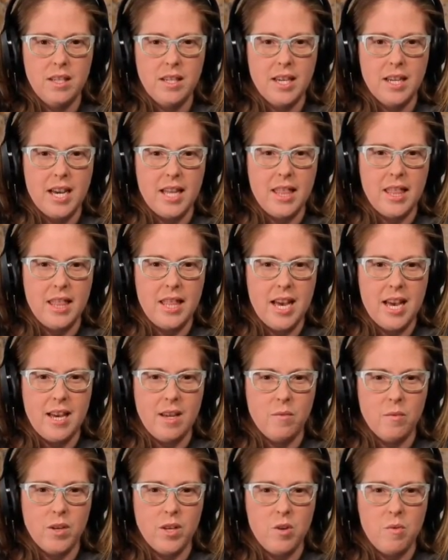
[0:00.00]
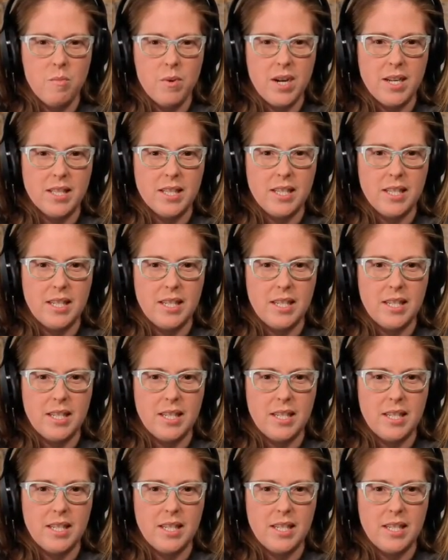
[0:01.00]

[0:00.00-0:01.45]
and then when you press it